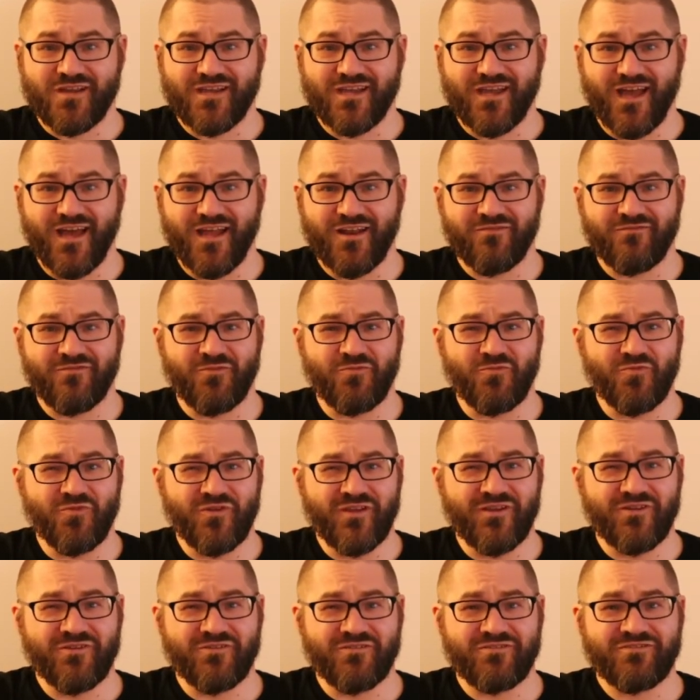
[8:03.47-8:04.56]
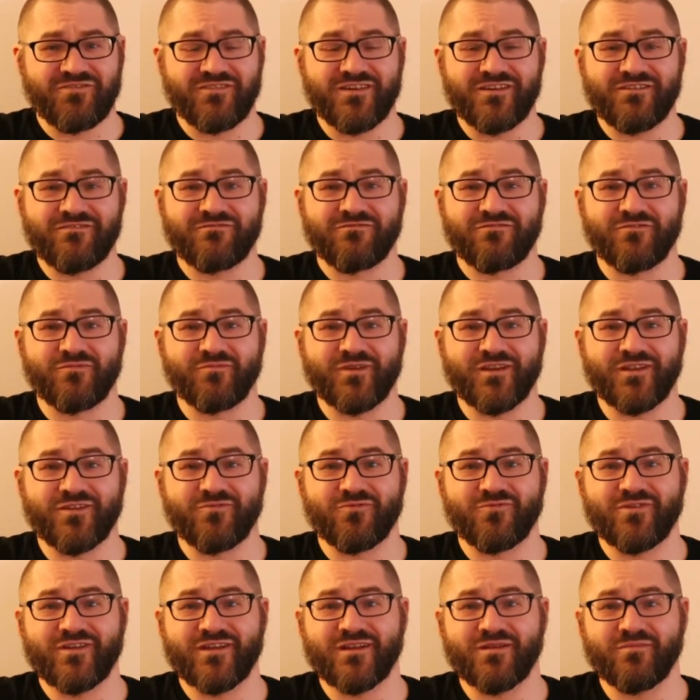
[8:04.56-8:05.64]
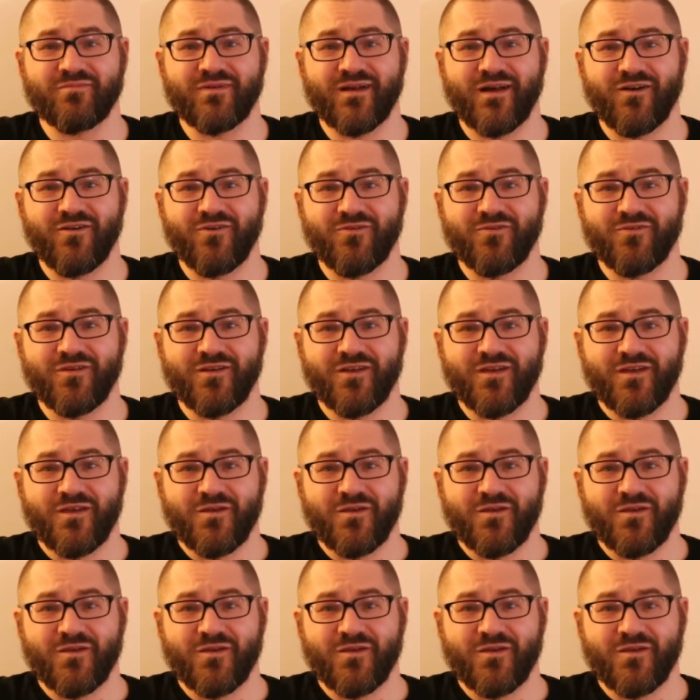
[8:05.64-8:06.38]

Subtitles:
kind of a weird thing for me to read about,